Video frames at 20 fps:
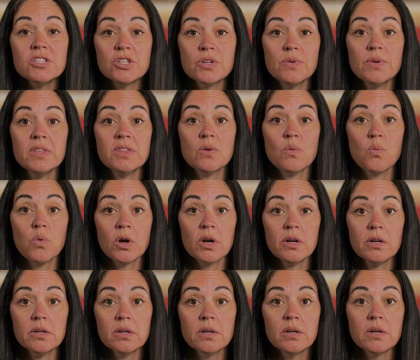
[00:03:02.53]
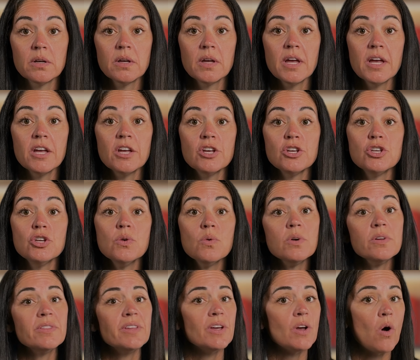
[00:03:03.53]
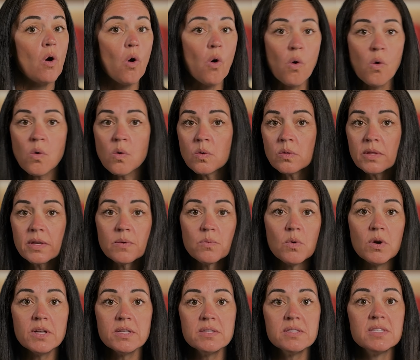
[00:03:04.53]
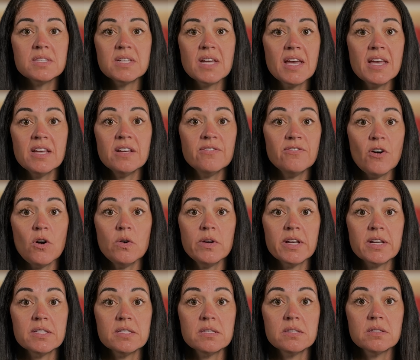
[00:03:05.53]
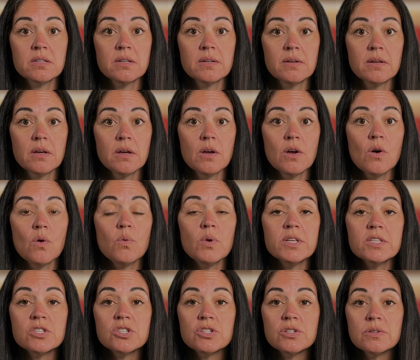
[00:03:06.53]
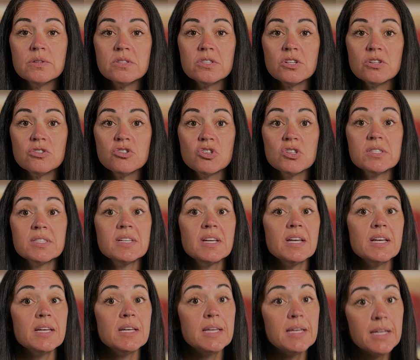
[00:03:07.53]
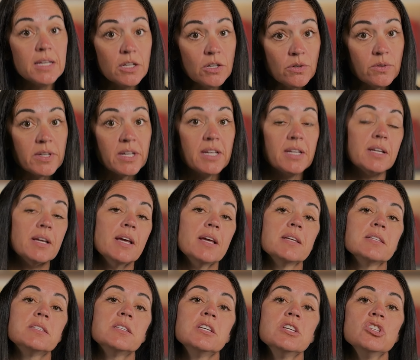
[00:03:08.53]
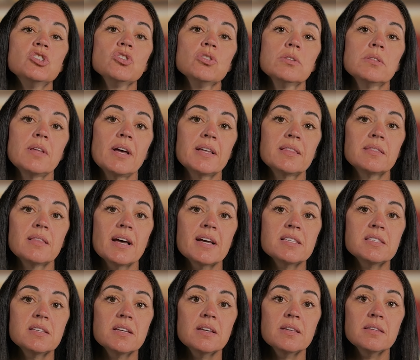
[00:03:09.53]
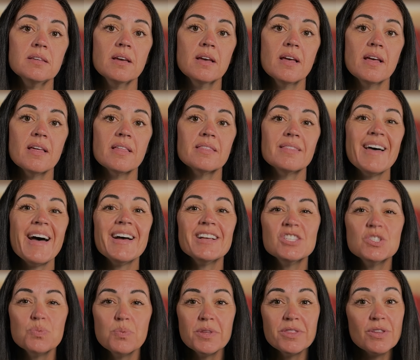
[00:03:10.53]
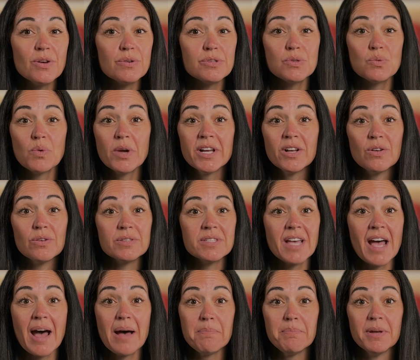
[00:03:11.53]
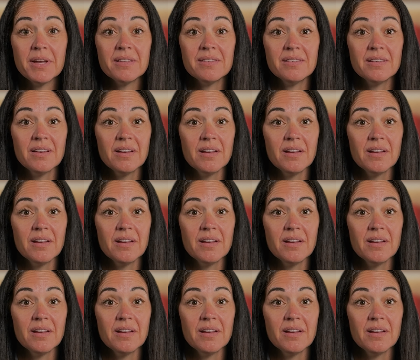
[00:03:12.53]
doing the work, you are the only one staying focused. When students are just hearing a teacher-led lesson, that's when those wiggles happen.